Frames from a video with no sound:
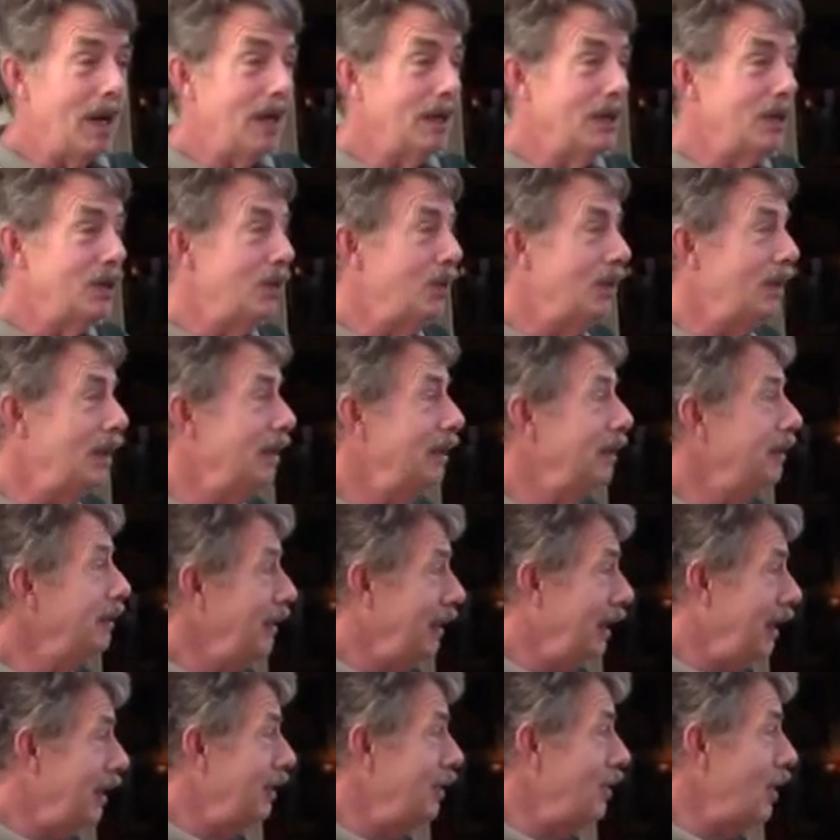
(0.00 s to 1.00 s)
want to do it
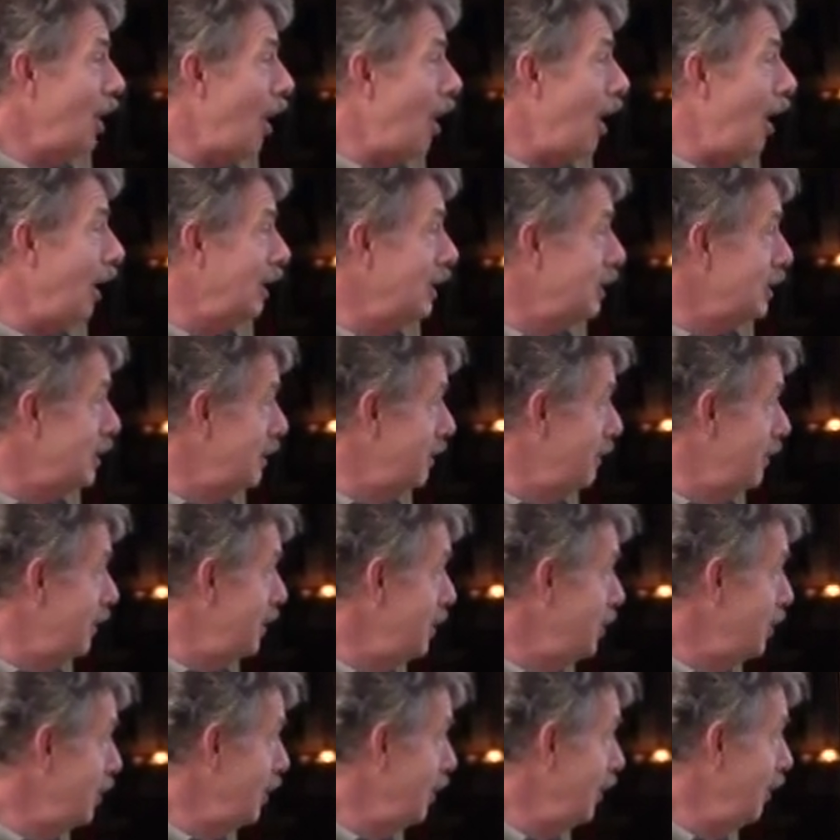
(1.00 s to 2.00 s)
in August of
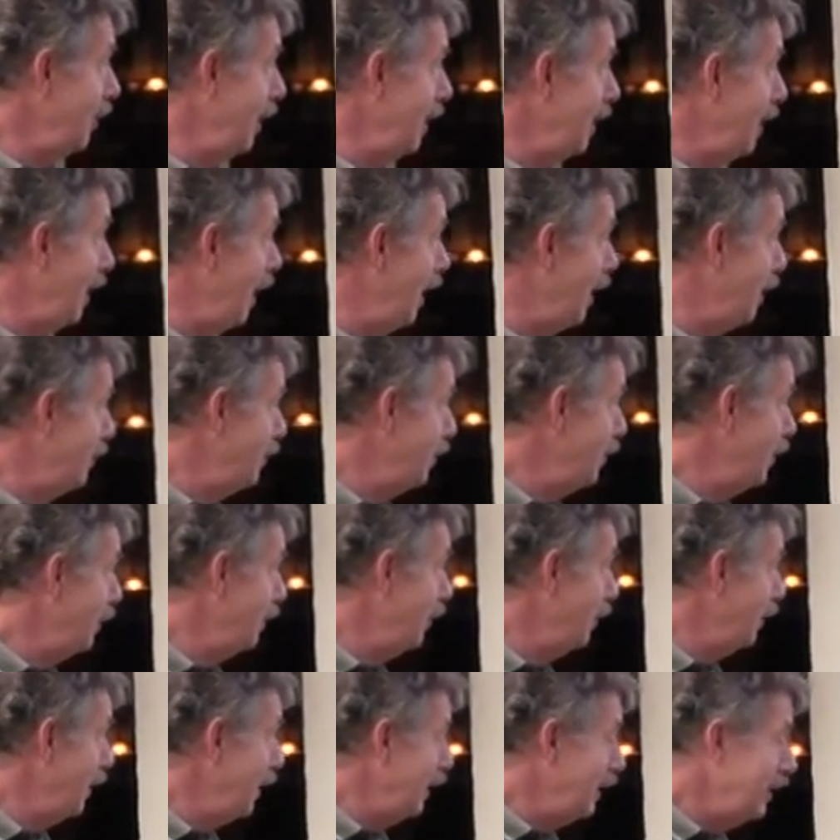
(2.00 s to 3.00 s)
this year at 100
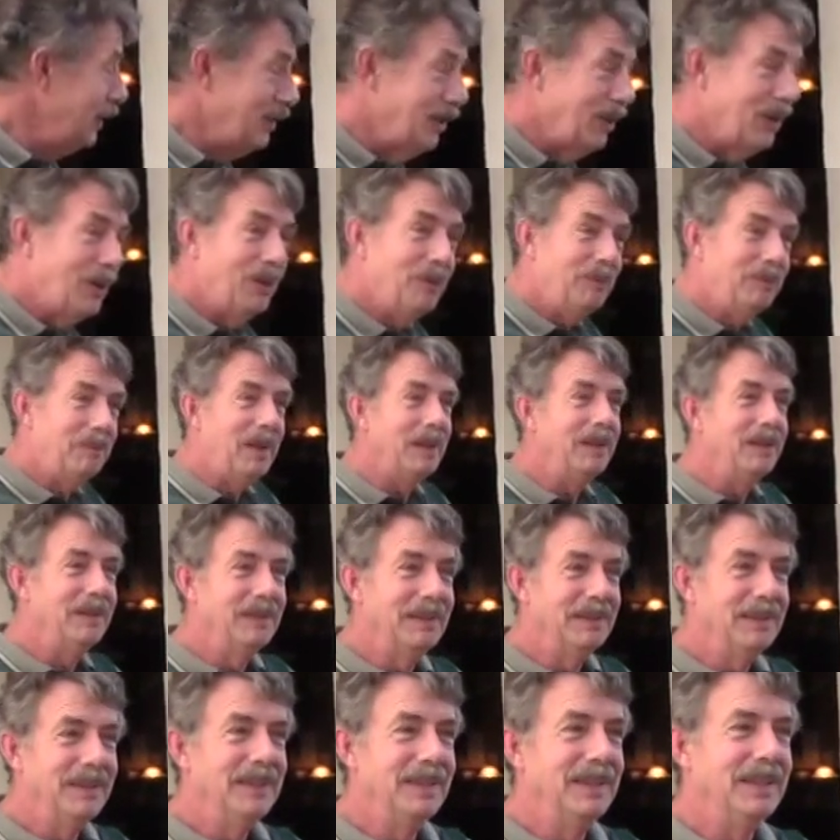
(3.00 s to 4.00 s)
degrees, but
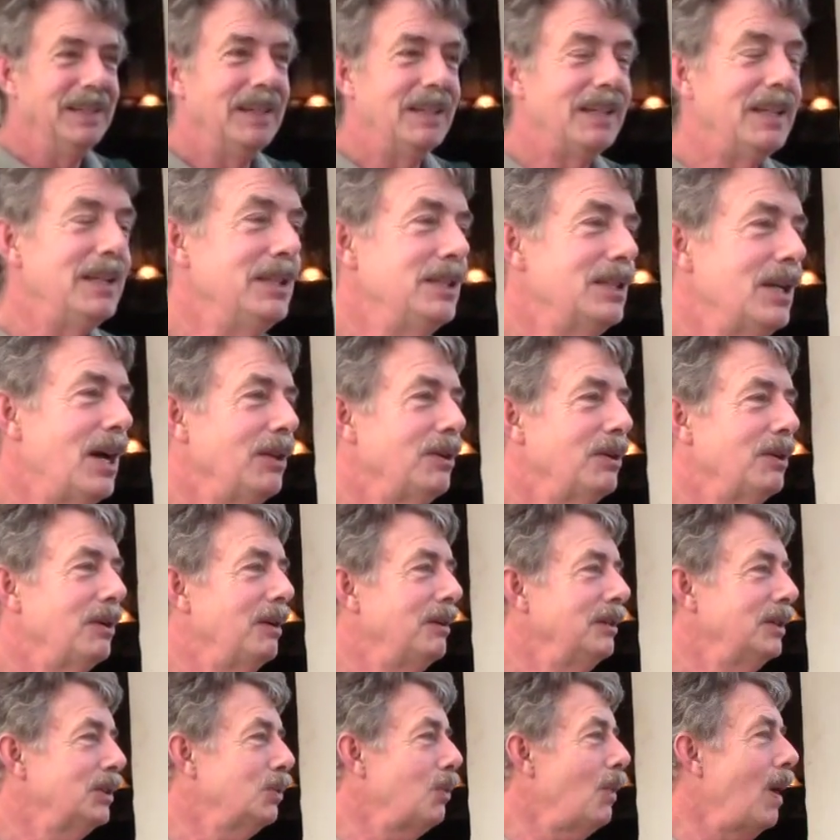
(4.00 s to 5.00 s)
cleans out the
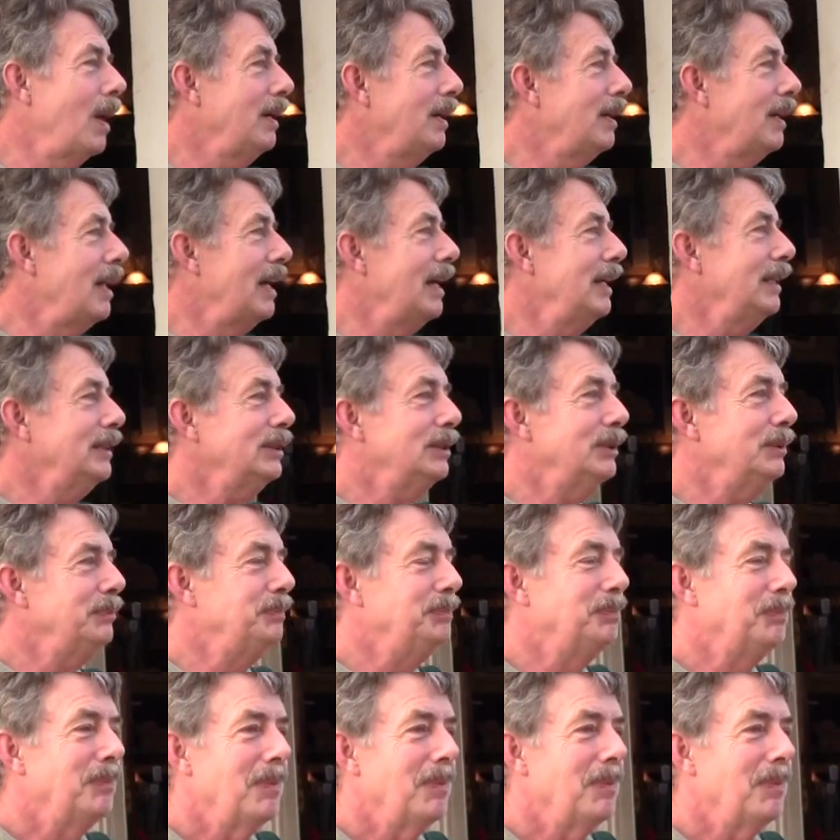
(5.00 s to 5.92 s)
sweat glands.